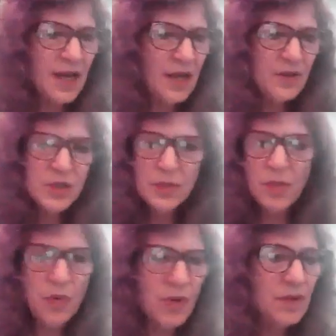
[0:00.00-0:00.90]

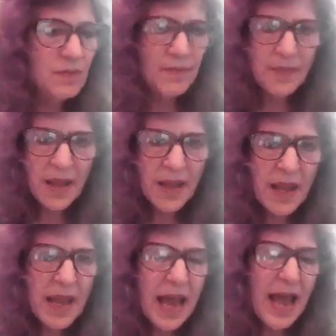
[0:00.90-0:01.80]
telesupport.
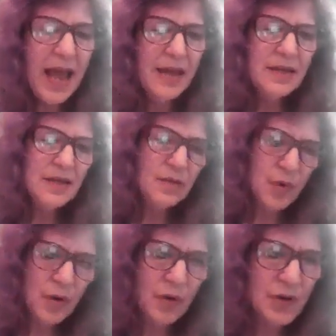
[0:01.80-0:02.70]
And
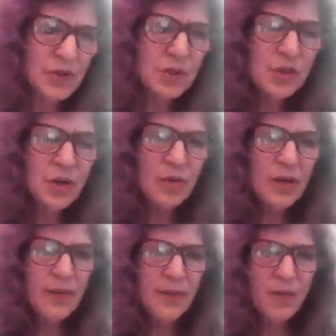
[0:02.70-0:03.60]
we're also
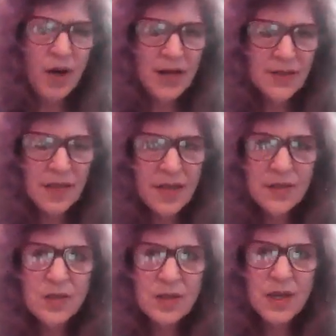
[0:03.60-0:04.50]
in the
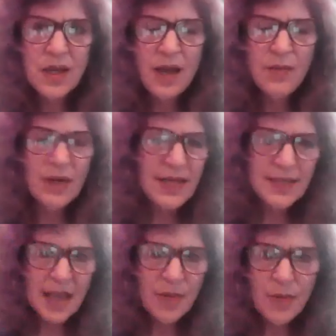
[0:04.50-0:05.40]
process, and when I
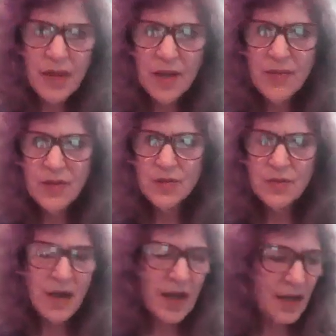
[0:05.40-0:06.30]
say we, these are
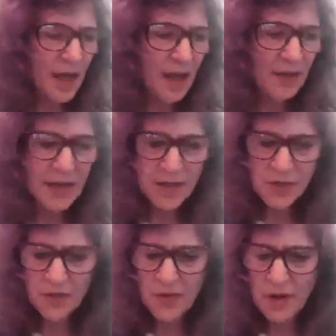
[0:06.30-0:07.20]
my
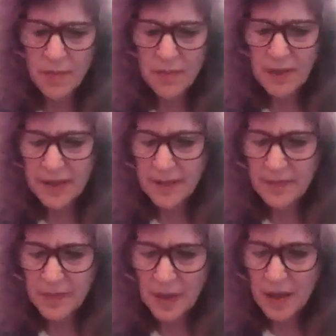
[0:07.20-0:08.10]
colleagues from
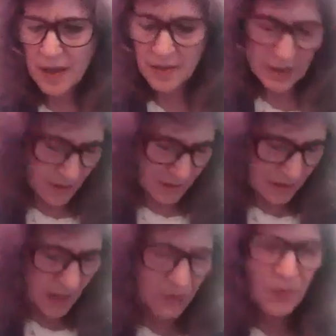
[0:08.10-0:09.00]

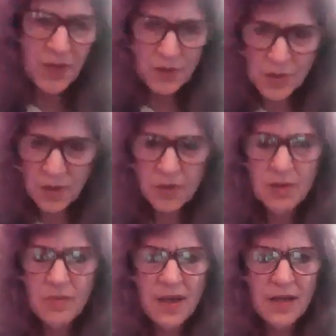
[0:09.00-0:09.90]
Dr. Pearsall,
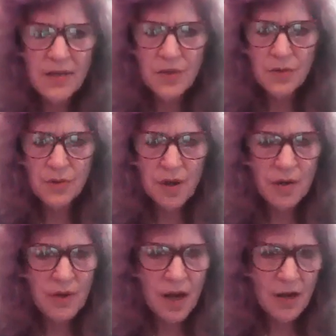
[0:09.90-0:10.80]
who many of you will
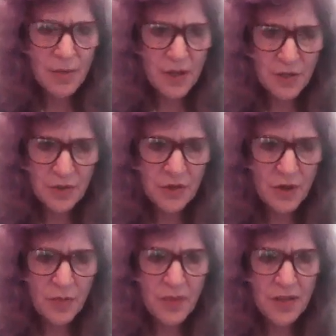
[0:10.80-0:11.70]
know, an occupational
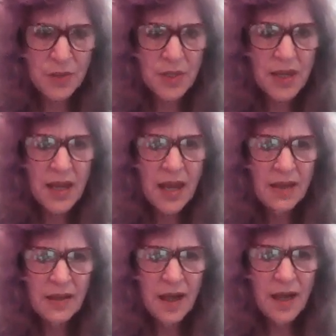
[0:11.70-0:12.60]
therapist,
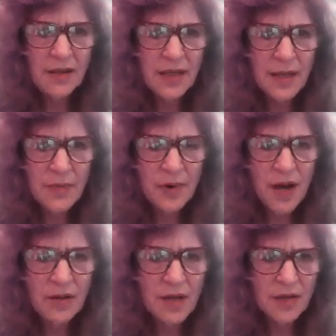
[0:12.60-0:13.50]
and a colleague at
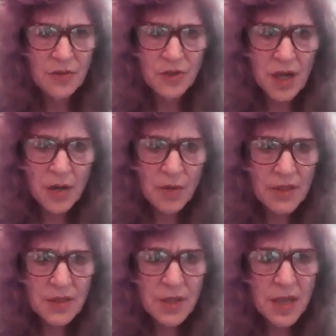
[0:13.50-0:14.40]
Brown, Dr.
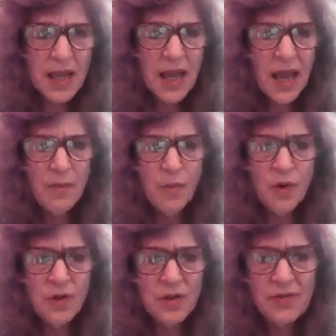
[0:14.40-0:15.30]
Jukiewicz. And
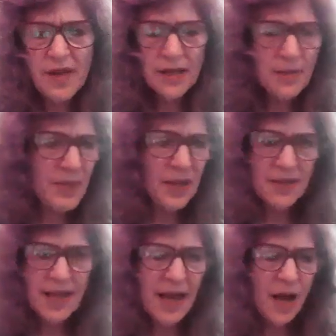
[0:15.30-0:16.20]
we're
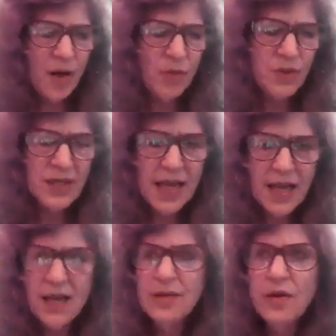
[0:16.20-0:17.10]
developing now, we're
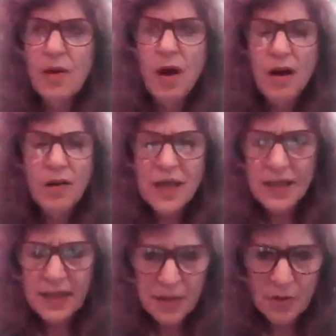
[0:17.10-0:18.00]
taking all the
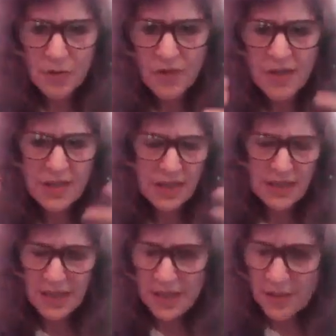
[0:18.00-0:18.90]
clinical
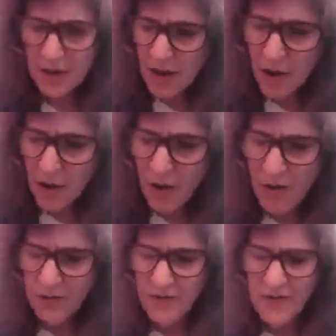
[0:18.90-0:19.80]
reasoning and
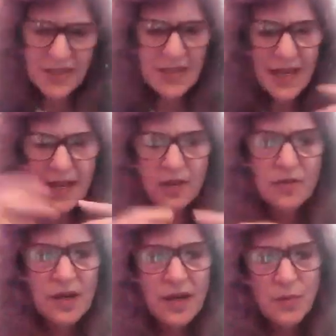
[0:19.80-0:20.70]
all of the
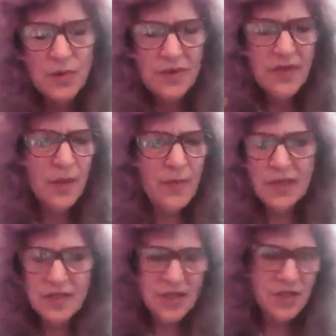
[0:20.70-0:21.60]
tailoring, and we're
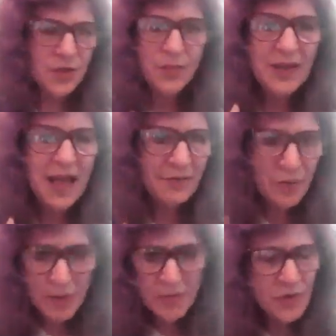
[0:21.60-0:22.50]
developing a digital
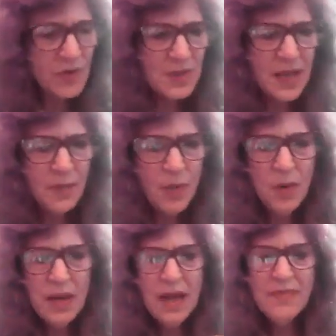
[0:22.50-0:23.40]
platform, for
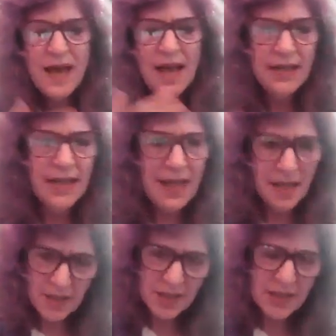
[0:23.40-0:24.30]
example, that
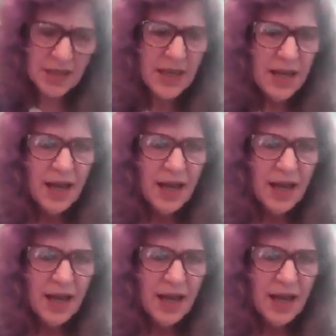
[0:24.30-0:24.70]
links,